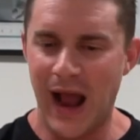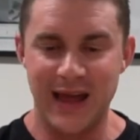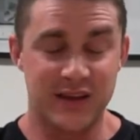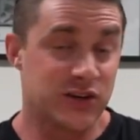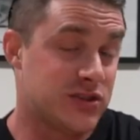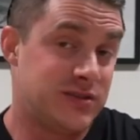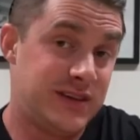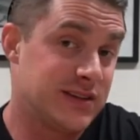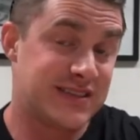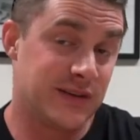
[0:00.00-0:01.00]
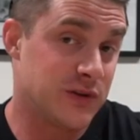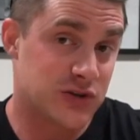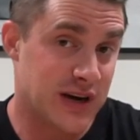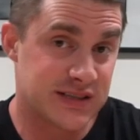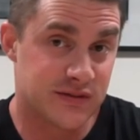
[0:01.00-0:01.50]
And there's different
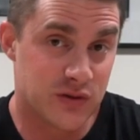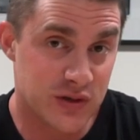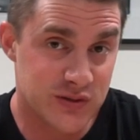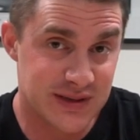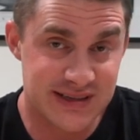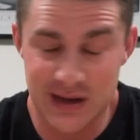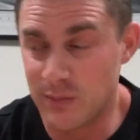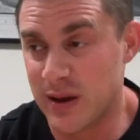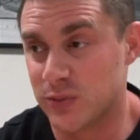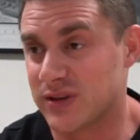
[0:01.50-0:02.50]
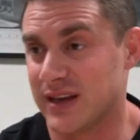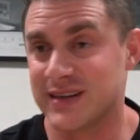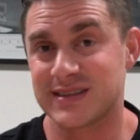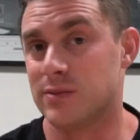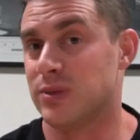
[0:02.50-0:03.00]
trains of thoughts with this. Some people think
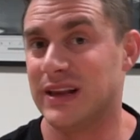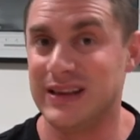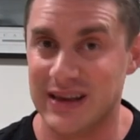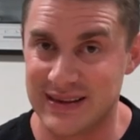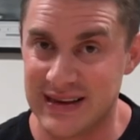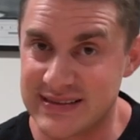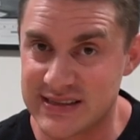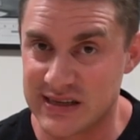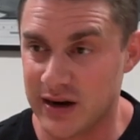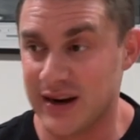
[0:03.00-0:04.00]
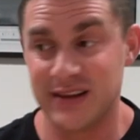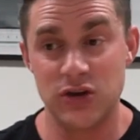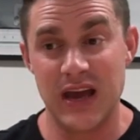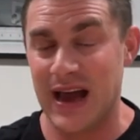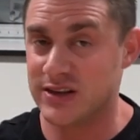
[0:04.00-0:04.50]
it's completely unnecessary and
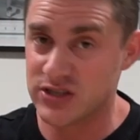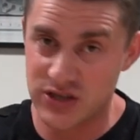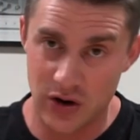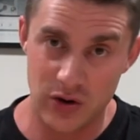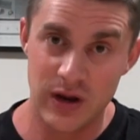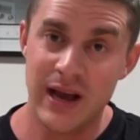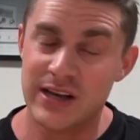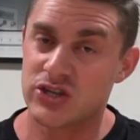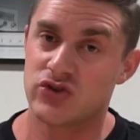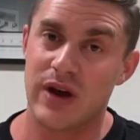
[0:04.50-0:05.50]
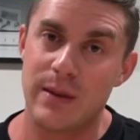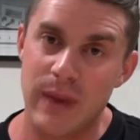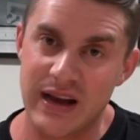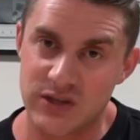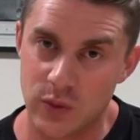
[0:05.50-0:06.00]
you can just go straight
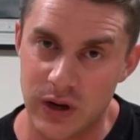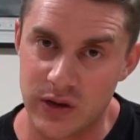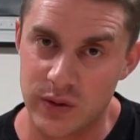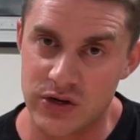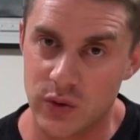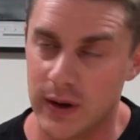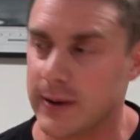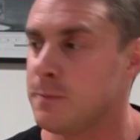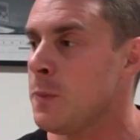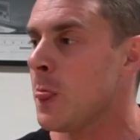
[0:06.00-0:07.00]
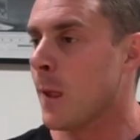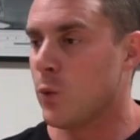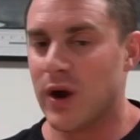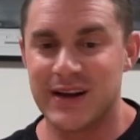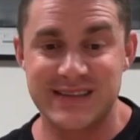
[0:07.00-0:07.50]
back to what you were doing.
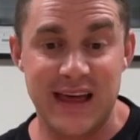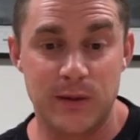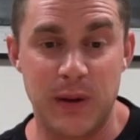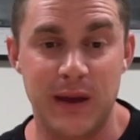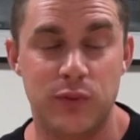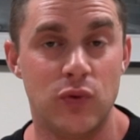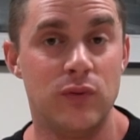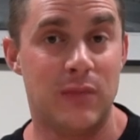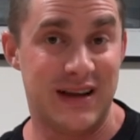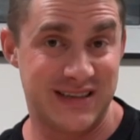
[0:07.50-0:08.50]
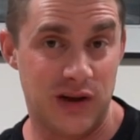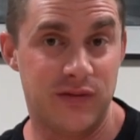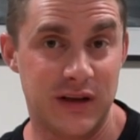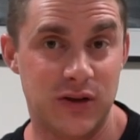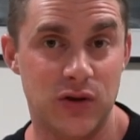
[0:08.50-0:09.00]
Whereas other people,
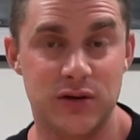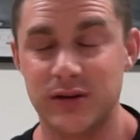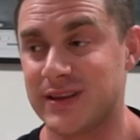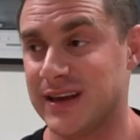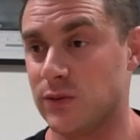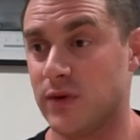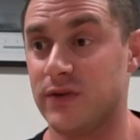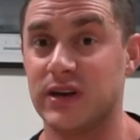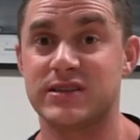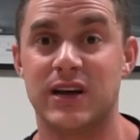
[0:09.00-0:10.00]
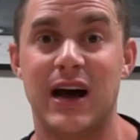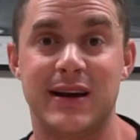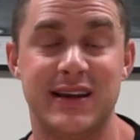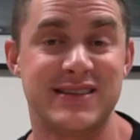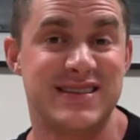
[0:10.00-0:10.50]
myself included, think reverse
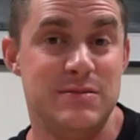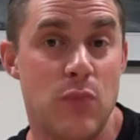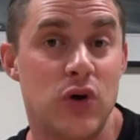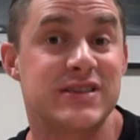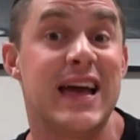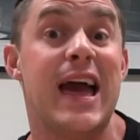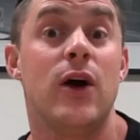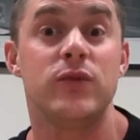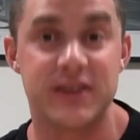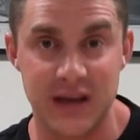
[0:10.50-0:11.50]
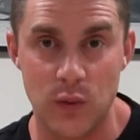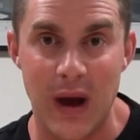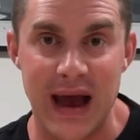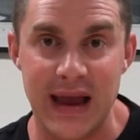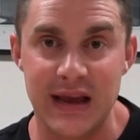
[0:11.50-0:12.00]
dieting is the most healthy
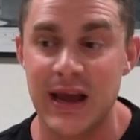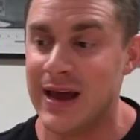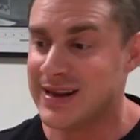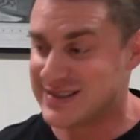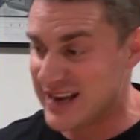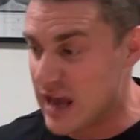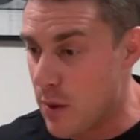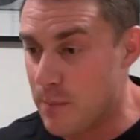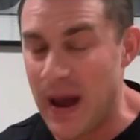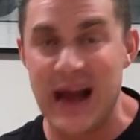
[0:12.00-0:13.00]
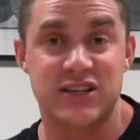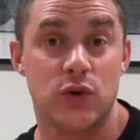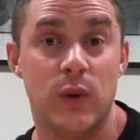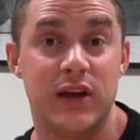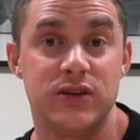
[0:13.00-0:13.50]
way to get back
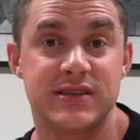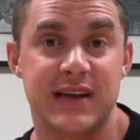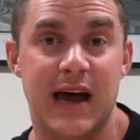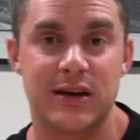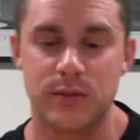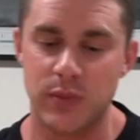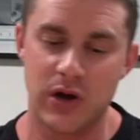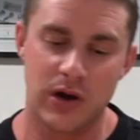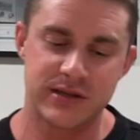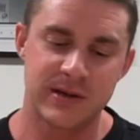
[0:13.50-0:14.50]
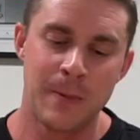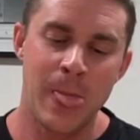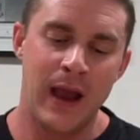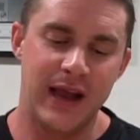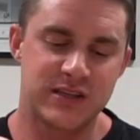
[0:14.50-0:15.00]
to where you started, because
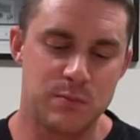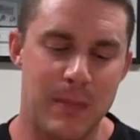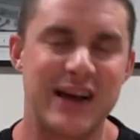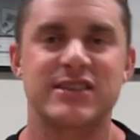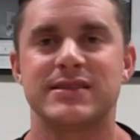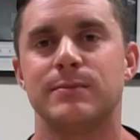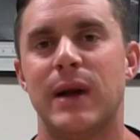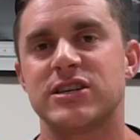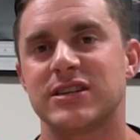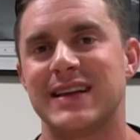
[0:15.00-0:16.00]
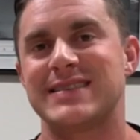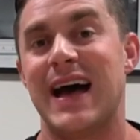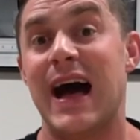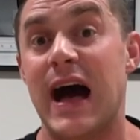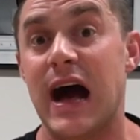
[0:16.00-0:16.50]
it's much less
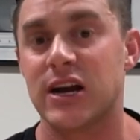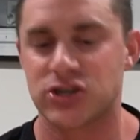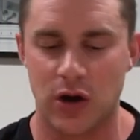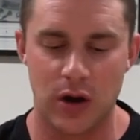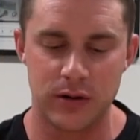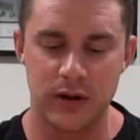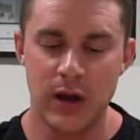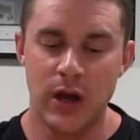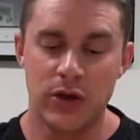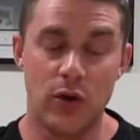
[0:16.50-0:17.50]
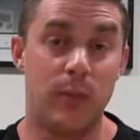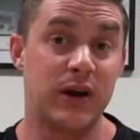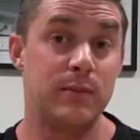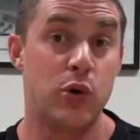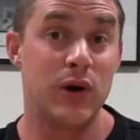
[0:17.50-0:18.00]
harsh on your
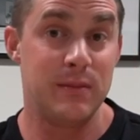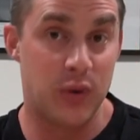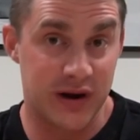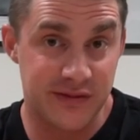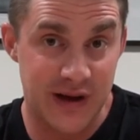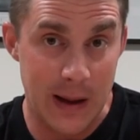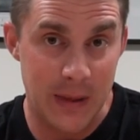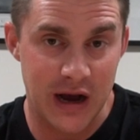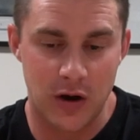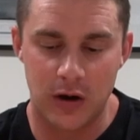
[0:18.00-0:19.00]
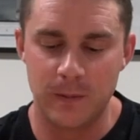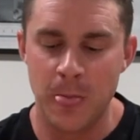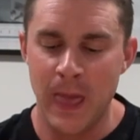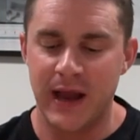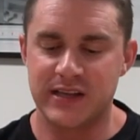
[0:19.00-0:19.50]
body putting body fat back
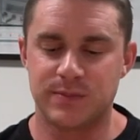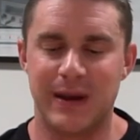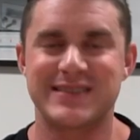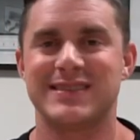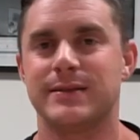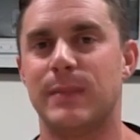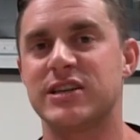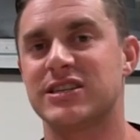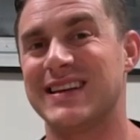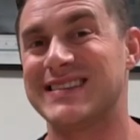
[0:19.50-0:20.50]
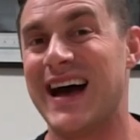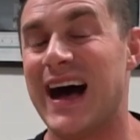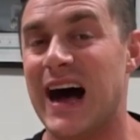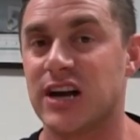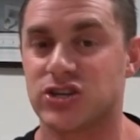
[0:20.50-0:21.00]
on. It's much less
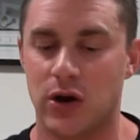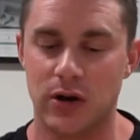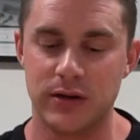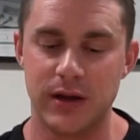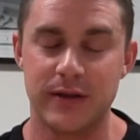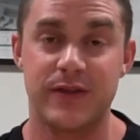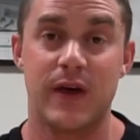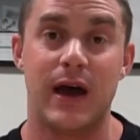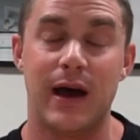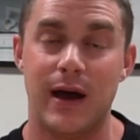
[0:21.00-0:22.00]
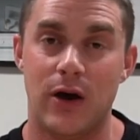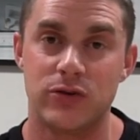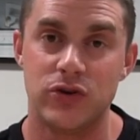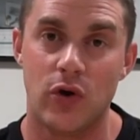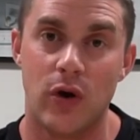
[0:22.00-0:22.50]
harsh
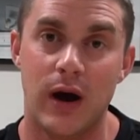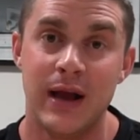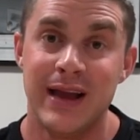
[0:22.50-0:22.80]
on your